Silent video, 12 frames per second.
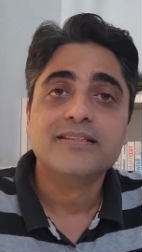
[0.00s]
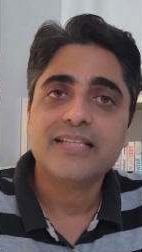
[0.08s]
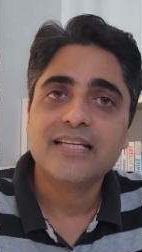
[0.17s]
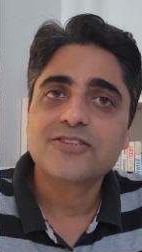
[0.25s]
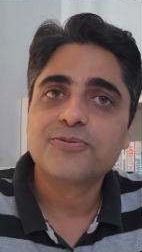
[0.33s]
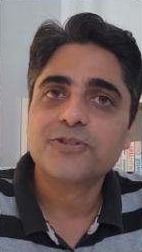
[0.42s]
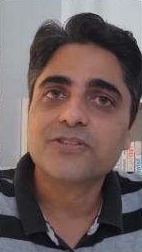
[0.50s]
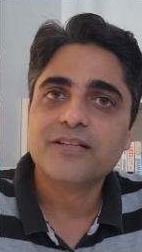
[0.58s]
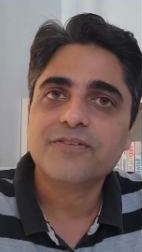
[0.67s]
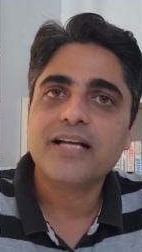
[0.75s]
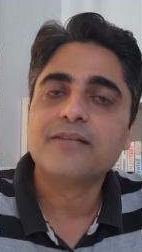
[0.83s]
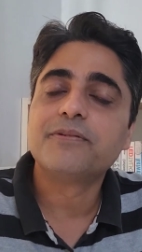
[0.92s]
Salesforce
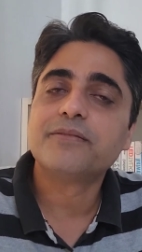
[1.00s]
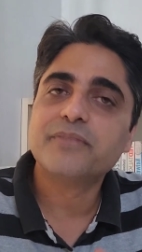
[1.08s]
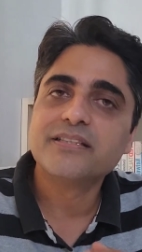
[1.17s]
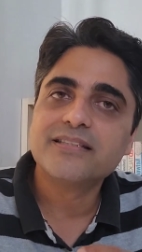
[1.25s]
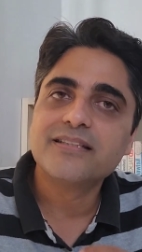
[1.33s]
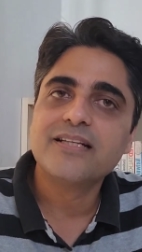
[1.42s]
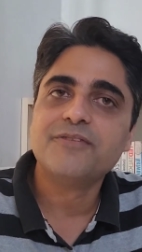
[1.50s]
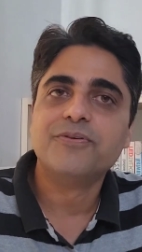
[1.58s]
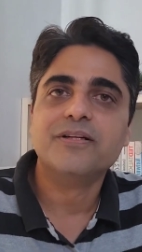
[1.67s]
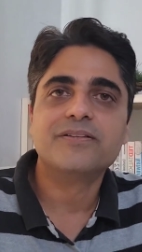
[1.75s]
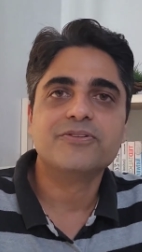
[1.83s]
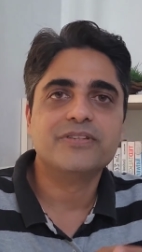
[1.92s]
developer basically
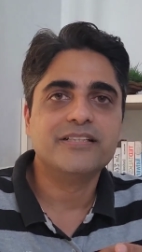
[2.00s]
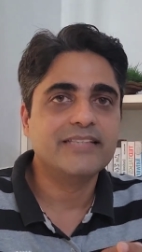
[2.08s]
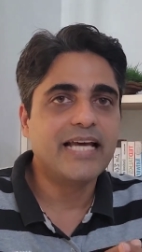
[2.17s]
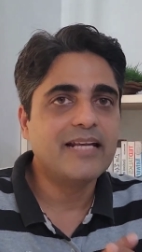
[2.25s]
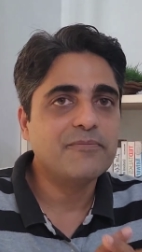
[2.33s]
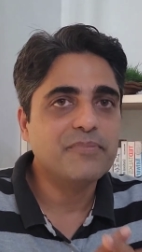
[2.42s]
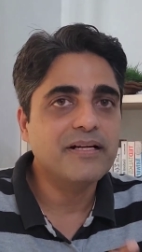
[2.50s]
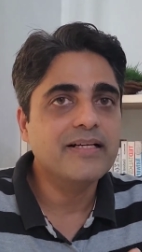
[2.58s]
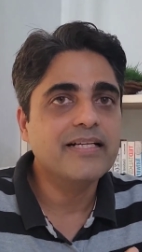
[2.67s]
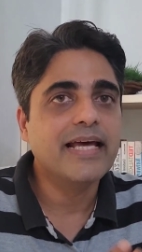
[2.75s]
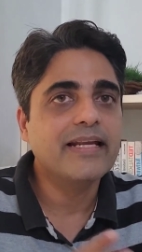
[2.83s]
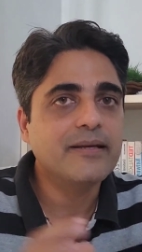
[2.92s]
work to design,
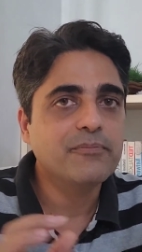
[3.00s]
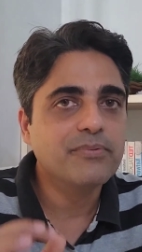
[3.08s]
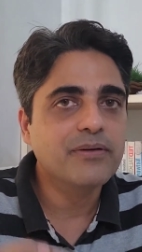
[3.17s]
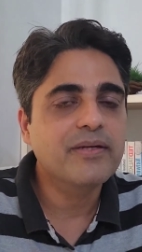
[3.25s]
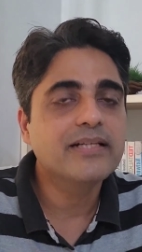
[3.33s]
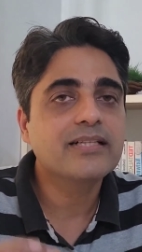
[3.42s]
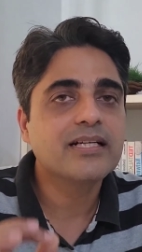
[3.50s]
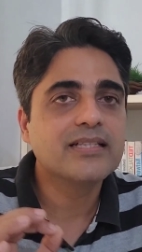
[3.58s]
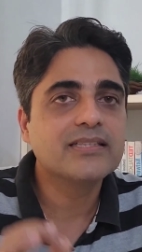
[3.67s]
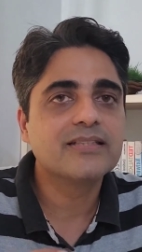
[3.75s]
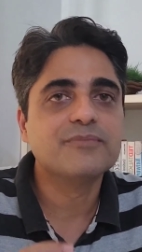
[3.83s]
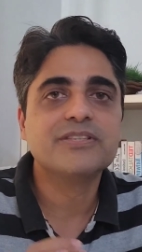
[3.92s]
build and implement
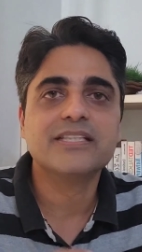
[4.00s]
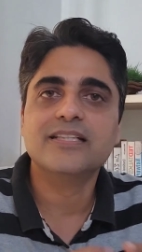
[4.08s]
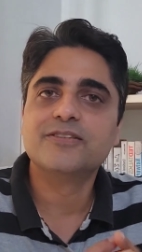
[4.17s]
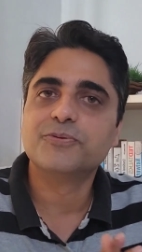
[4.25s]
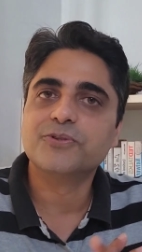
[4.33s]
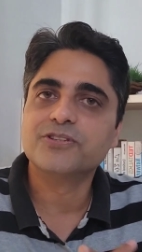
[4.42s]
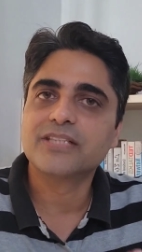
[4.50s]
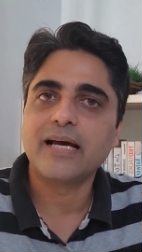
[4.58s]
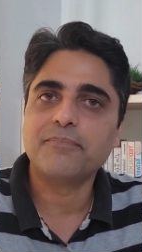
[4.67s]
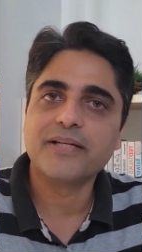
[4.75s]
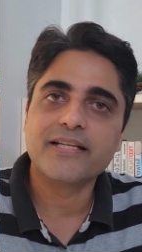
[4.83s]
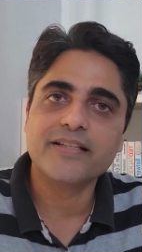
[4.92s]
custom Salesforce
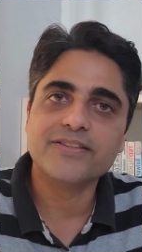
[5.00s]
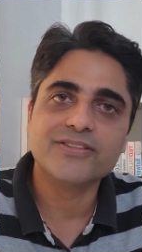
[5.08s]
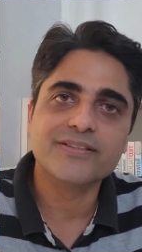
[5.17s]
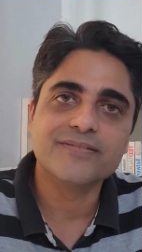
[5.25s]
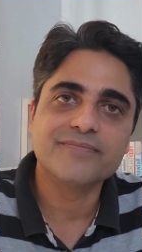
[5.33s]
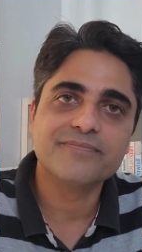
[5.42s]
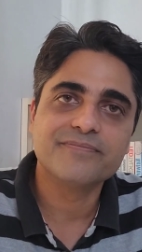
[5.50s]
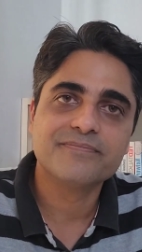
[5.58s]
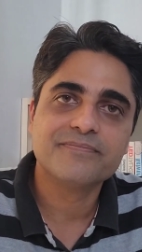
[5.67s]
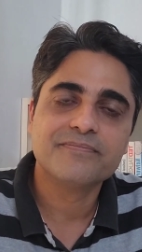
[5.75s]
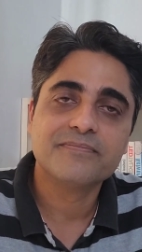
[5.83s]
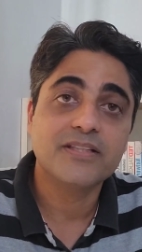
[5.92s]
application.
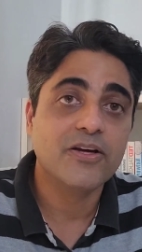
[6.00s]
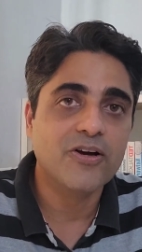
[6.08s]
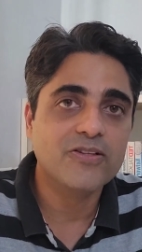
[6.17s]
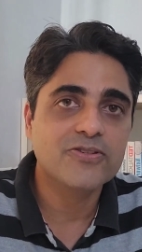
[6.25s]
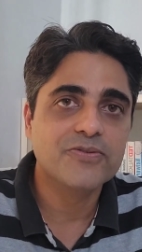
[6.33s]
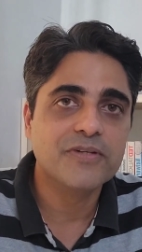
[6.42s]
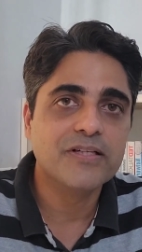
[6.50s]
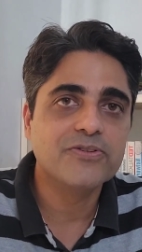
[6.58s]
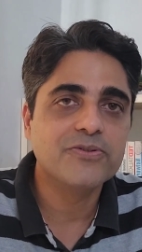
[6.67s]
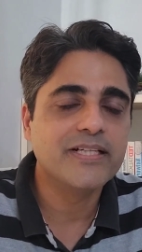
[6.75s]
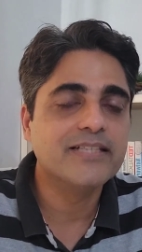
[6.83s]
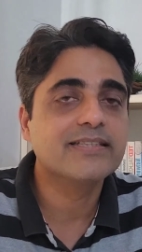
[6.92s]
They also work
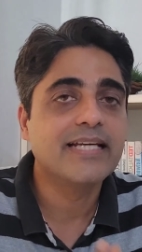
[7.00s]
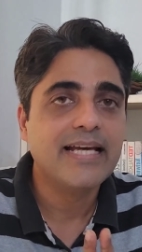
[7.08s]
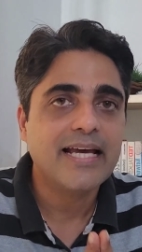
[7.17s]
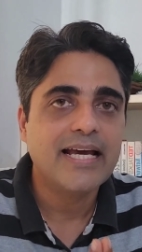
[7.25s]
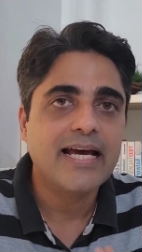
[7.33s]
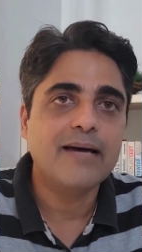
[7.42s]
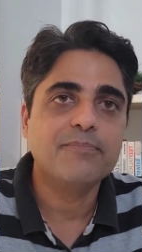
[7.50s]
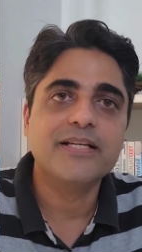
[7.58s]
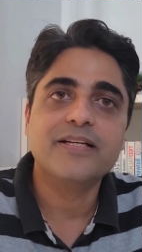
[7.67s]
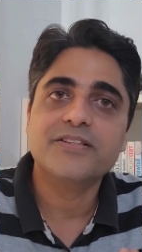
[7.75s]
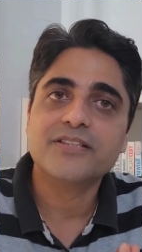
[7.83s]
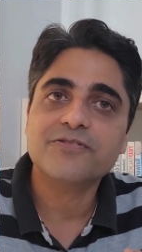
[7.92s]
to test
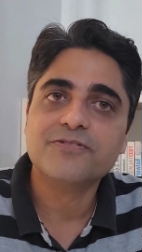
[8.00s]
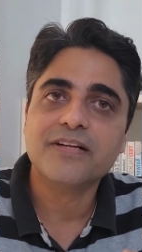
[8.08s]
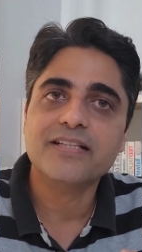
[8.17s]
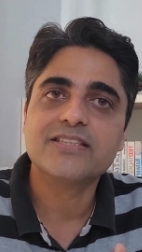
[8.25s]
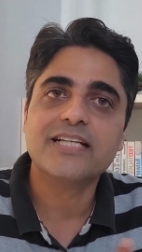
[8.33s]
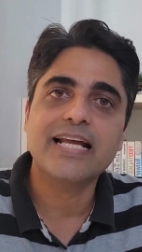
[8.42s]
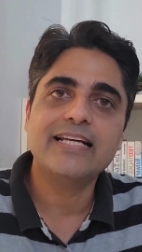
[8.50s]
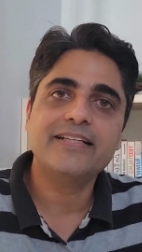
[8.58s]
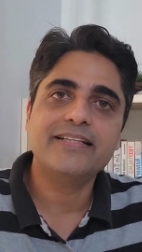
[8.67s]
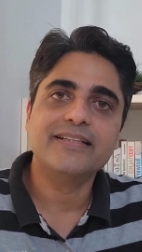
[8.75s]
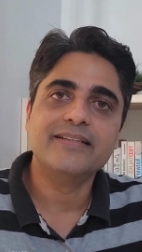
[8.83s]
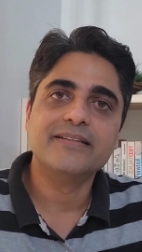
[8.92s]
application
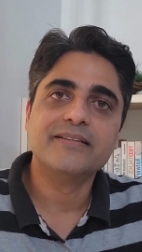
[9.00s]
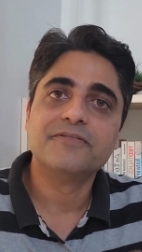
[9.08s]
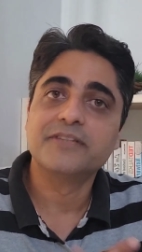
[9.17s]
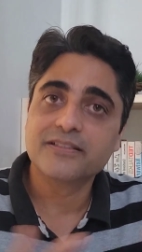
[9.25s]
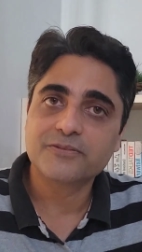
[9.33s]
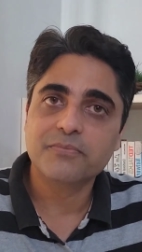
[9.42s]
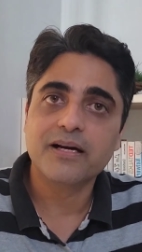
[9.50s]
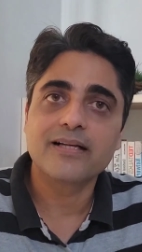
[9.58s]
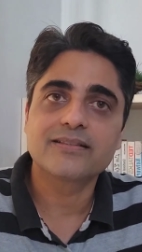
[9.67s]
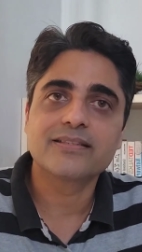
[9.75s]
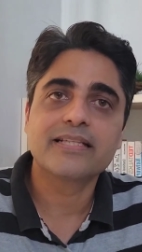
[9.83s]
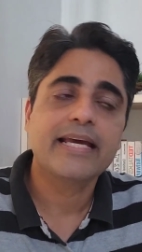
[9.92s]
functionality, fix
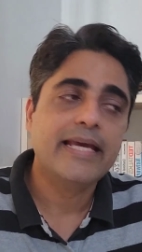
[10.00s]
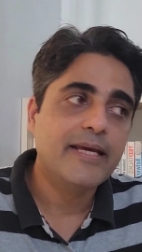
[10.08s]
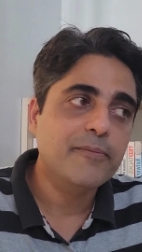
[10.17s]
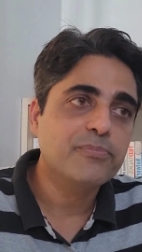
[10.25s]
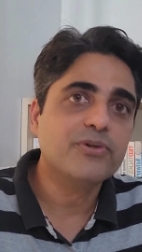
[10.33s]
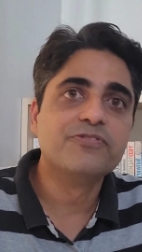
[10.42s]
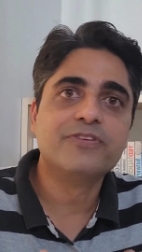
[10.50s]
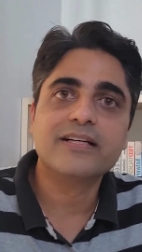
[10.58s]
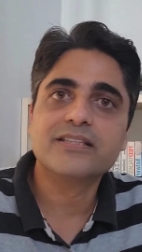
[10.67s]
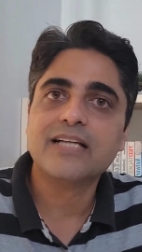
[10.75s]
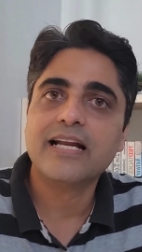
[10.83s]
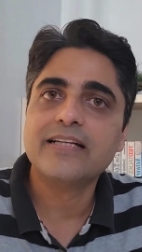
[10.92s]
bugs, improve
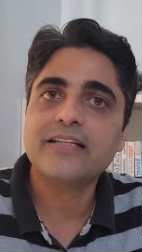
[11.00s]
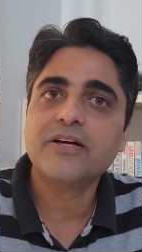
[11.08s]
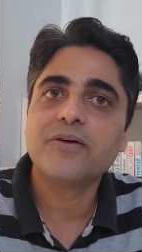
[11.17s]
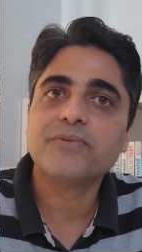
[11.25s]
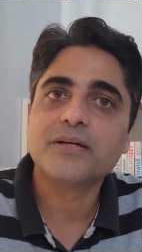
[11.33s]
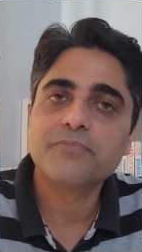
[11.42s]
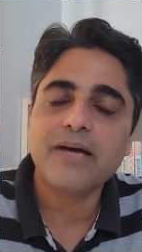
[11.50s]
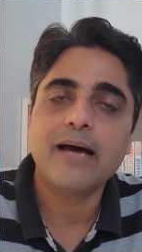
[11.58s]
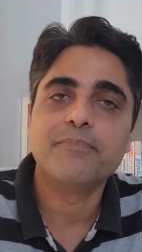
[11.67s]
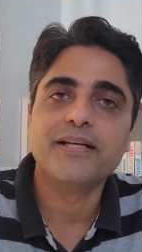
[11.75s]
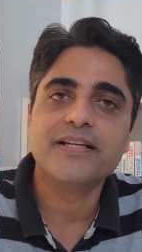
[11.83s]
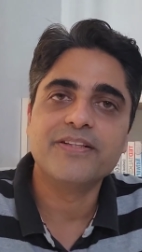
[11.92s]
functionality of the
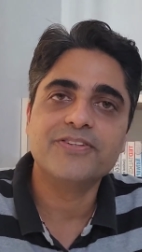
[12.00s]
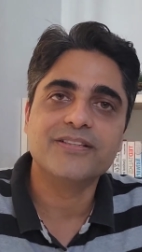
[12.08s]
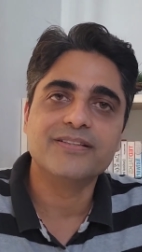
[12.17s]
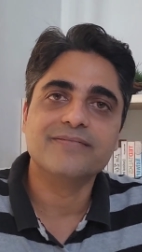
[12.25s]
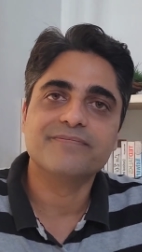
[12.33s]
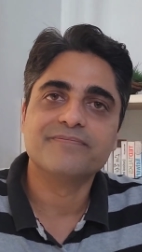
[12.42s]
application.